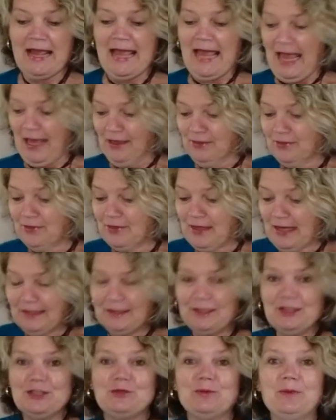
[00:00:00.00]
And
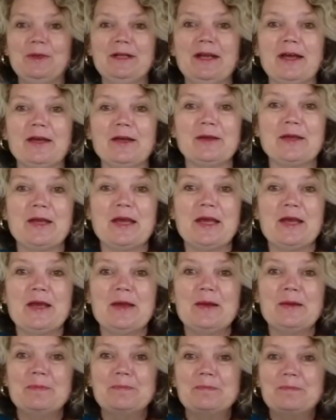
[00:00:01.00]
that is when I
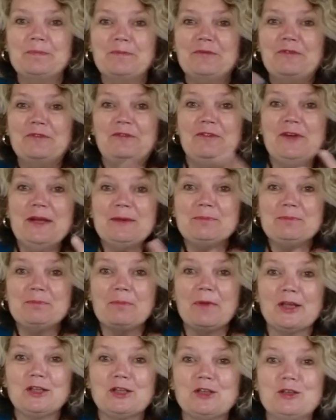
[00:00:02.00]
flipped
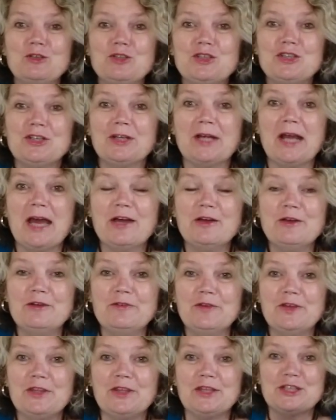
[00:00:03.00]
my cushion
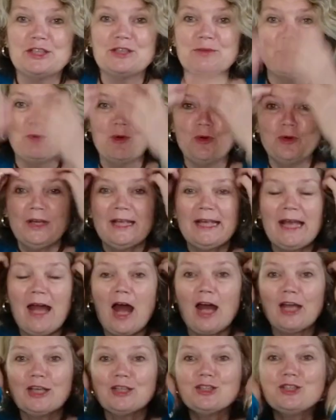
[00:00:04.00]
over this morning.
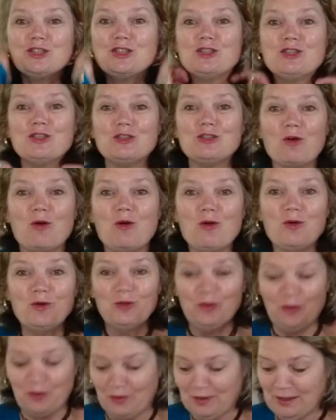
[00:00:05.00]
I saw
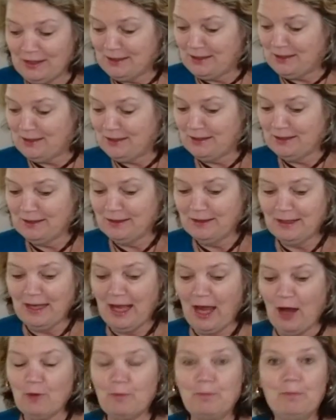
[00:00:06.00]
this,
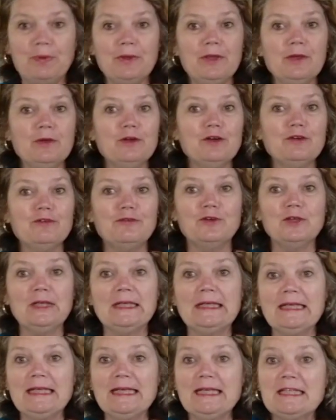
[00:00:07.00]
how beautiful
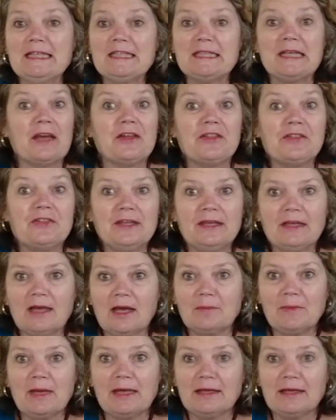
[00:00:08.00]
it is, and I think I'm